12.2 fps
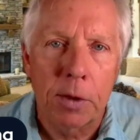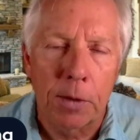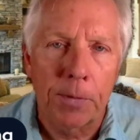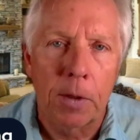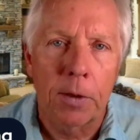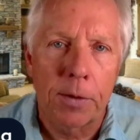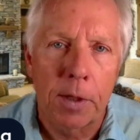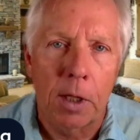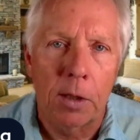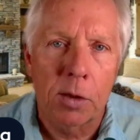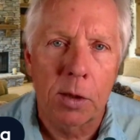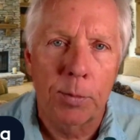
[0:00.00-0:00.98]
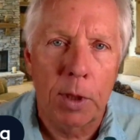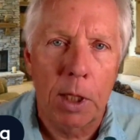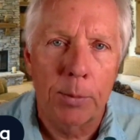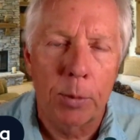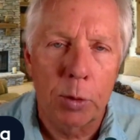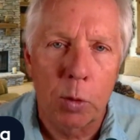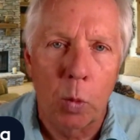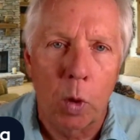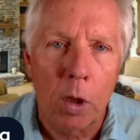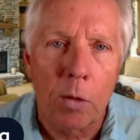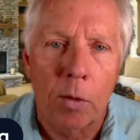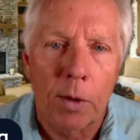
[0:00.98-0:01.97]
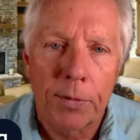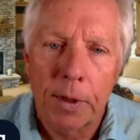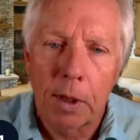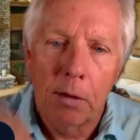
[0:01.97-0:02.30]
different things to be able to work with.